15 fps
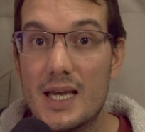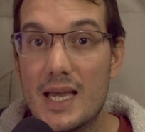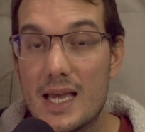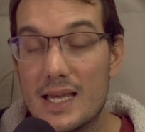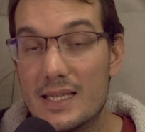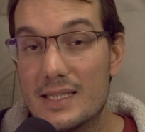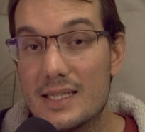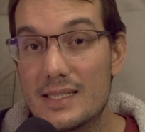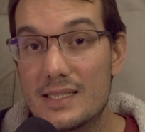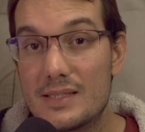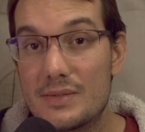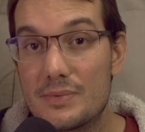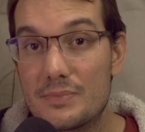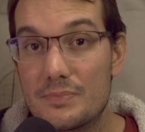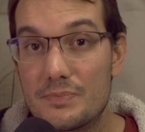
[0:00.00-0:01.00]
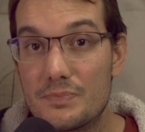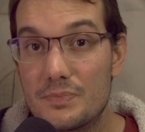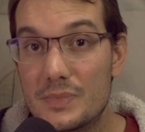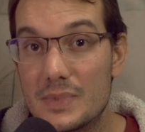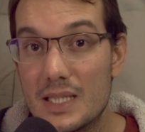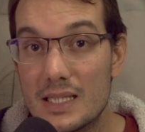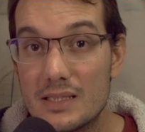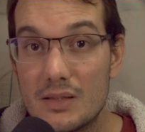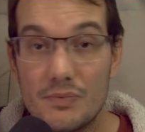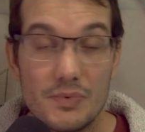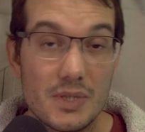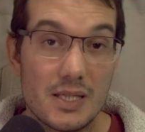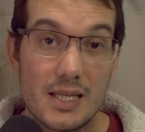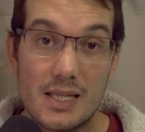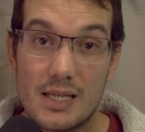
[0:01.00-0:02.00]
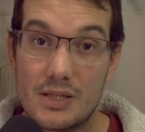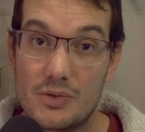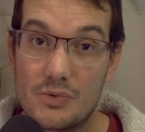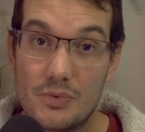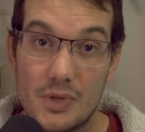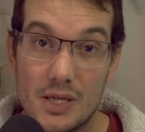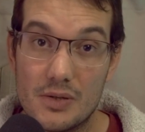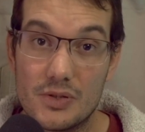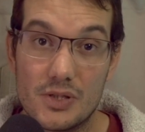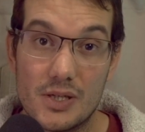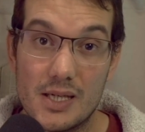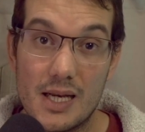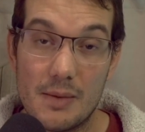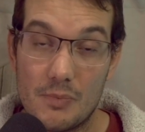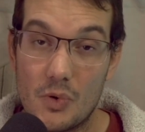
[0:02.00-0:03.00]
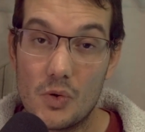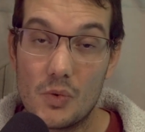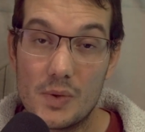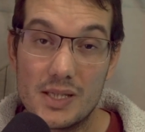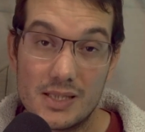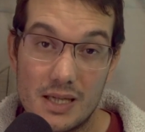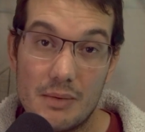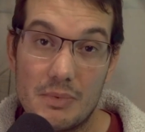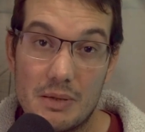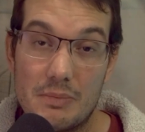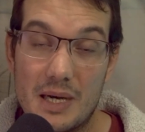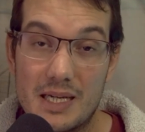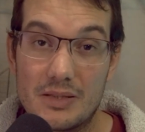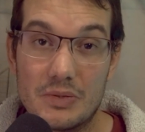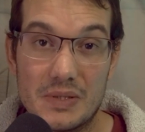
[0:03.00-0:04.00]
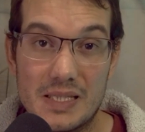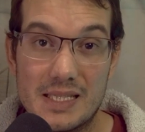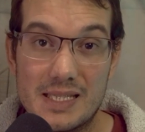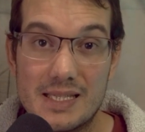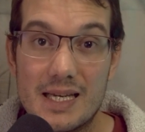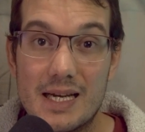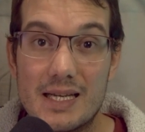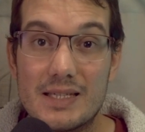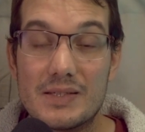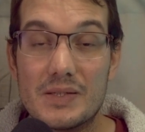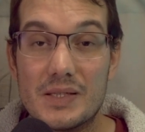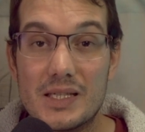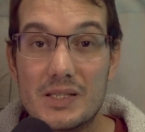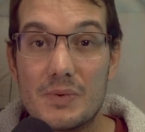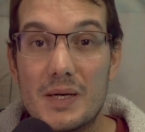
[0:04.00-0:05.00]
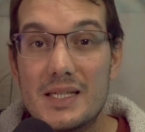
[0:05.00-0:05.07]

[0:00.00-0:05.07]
and that's something that I truly enjoy, and I'm always coming back to this style. So that's why